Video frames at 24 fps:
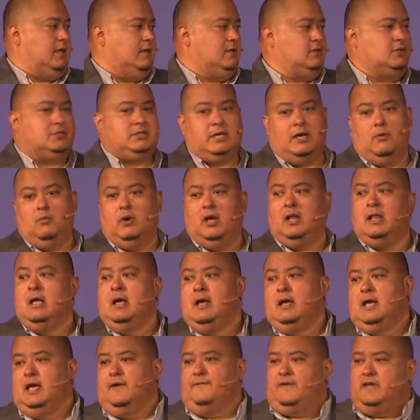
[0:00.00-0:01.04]
You say, well,
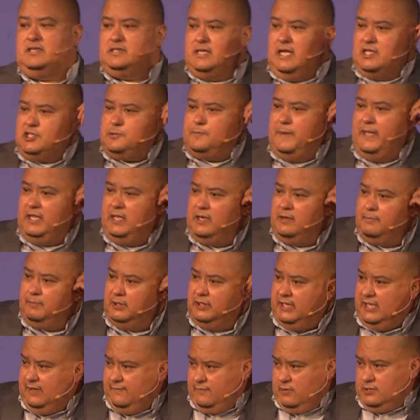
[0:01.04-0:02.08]
if he's not speaking to
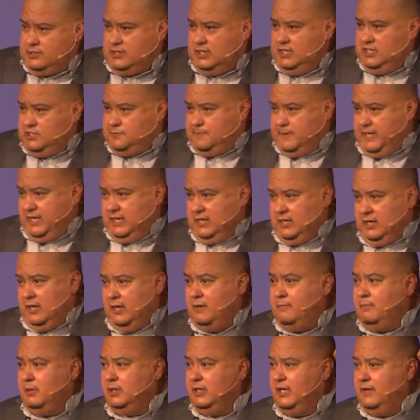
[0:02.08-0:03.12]
believers and he's speaking to
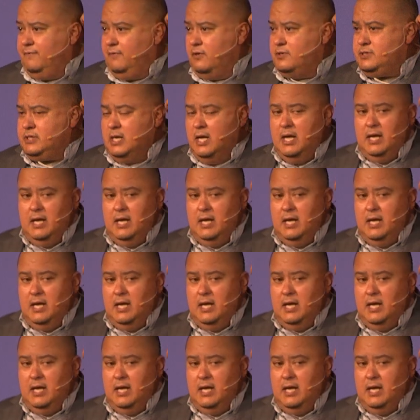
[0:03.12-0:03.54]
unbelievers,